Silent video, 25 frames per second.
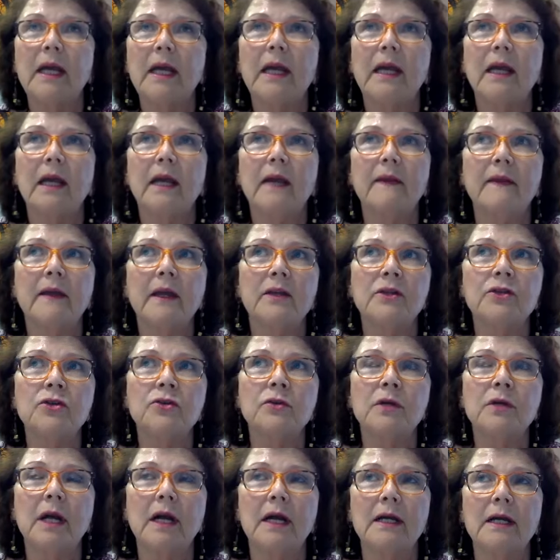And then
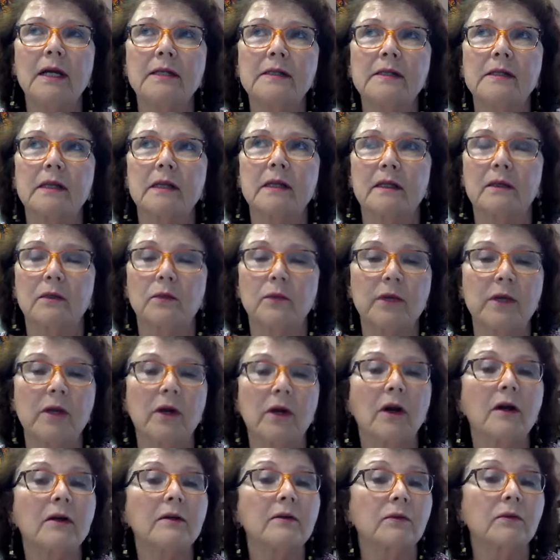you guys, we
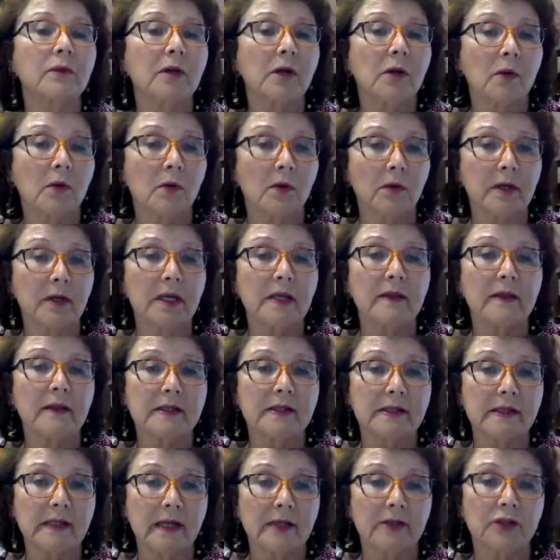are recording
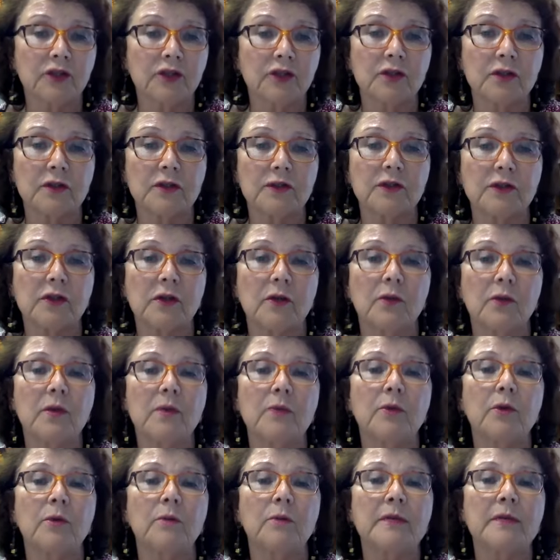this session, so we
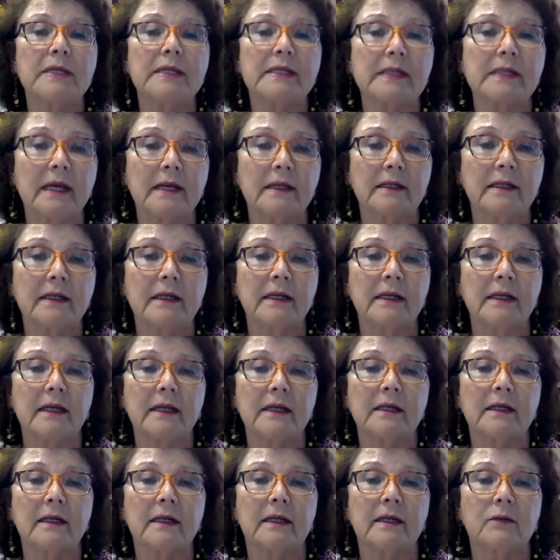will be sending
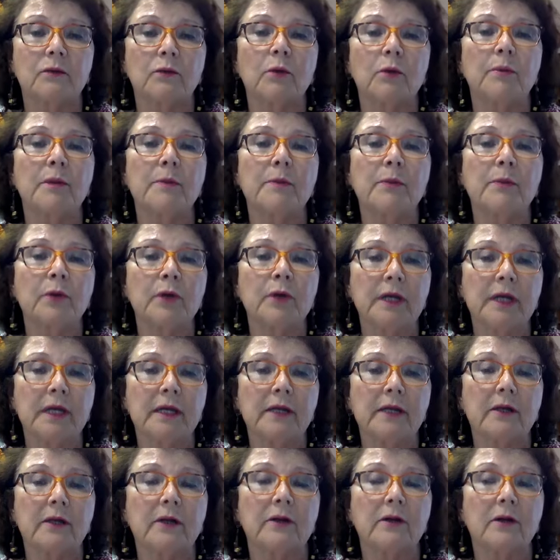it, we'll be putting
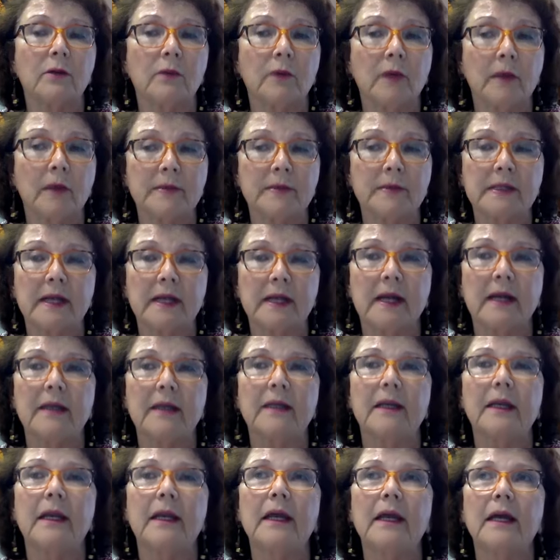it on our website,
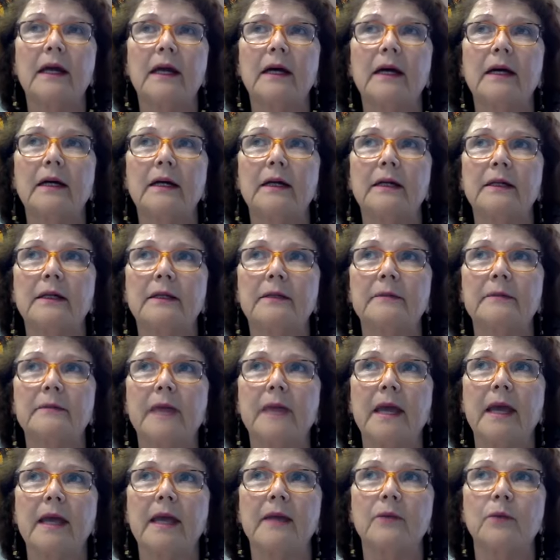
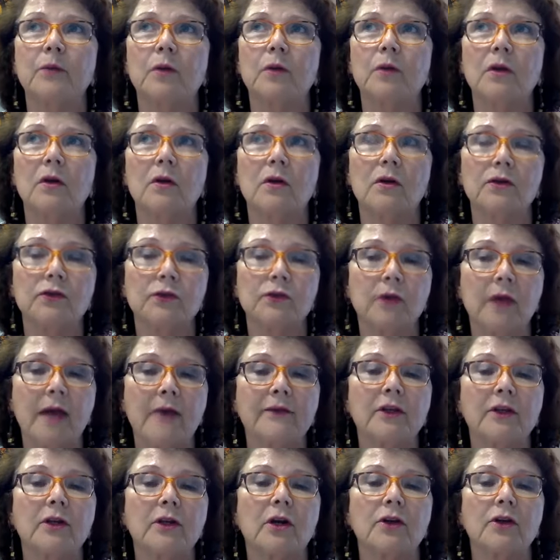and we'll also
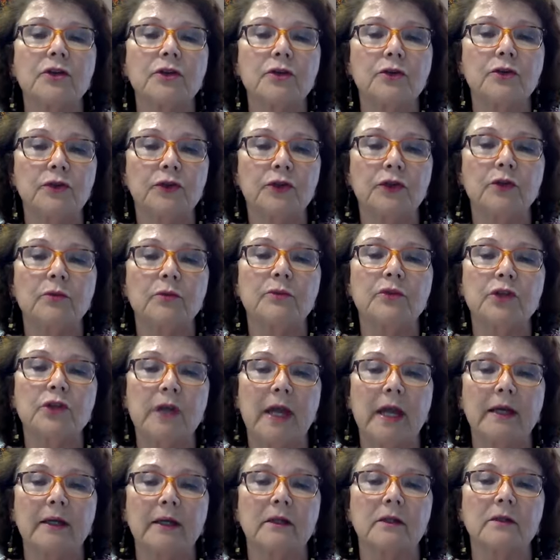have it on our YouTube
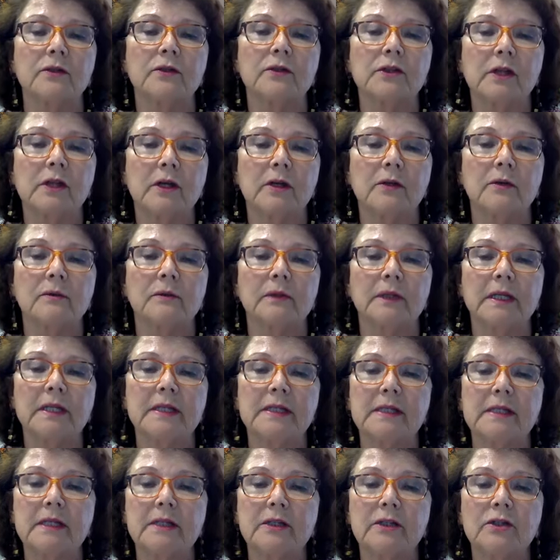channel. So
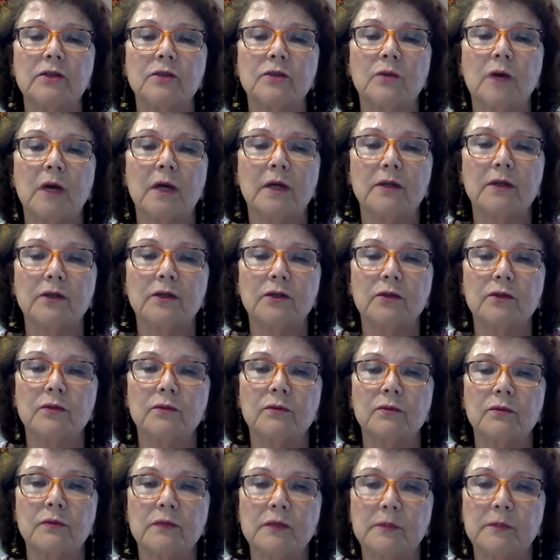Lindsay, do you want
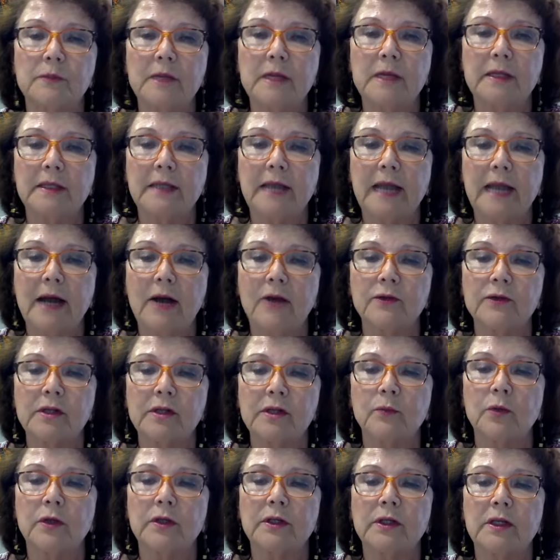to speak to how
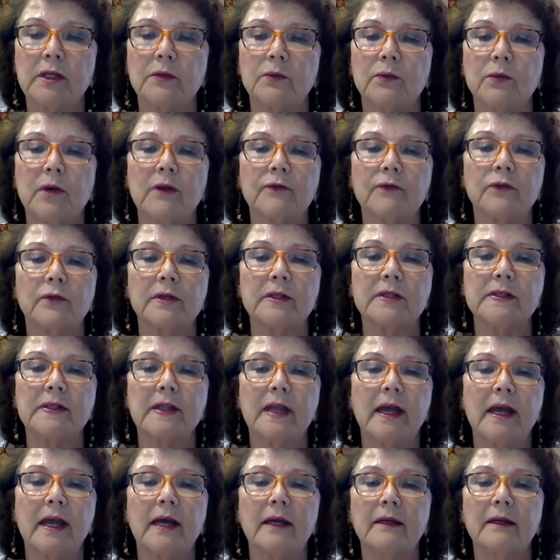someone can reference
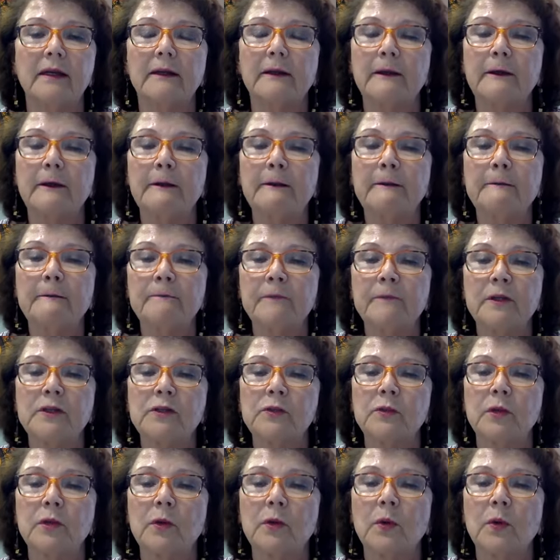
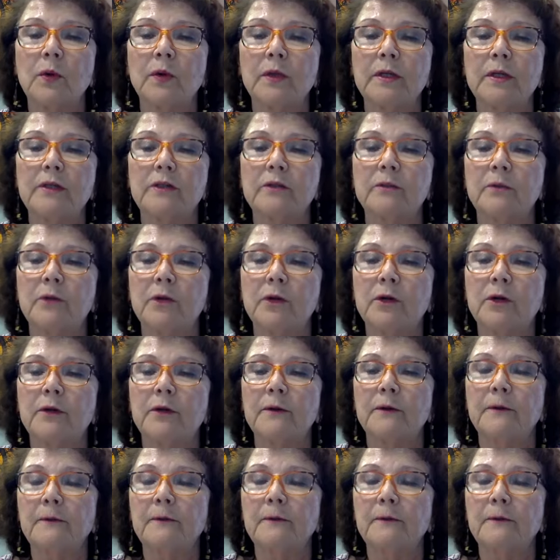this recording tomorrow?